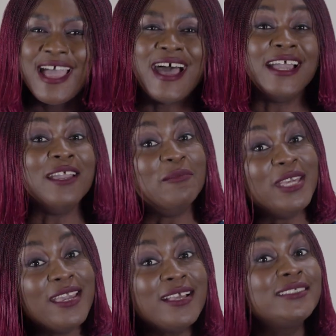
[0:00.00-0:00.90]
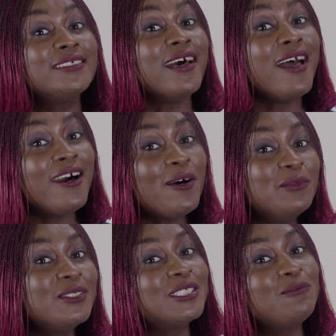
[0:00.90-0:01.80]
I am here to help
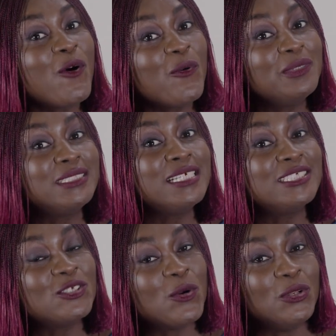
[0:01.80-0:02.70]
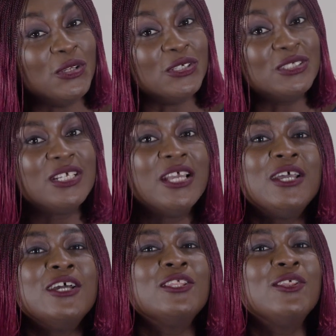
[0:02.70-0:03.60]
the small business owners
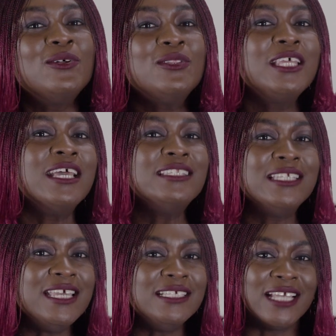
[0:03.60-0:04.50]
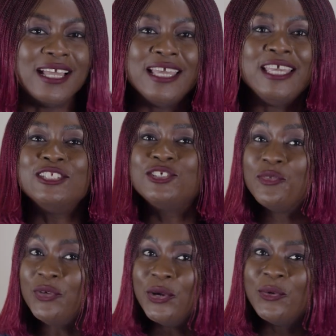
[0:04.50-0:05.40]
turn their data into
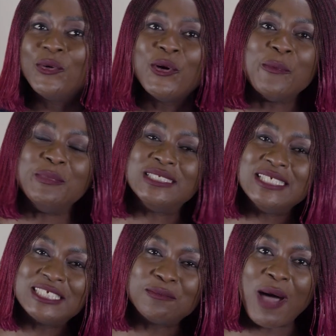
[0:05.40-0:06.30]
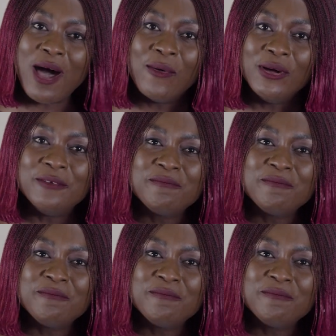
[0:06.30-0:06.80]
real business power.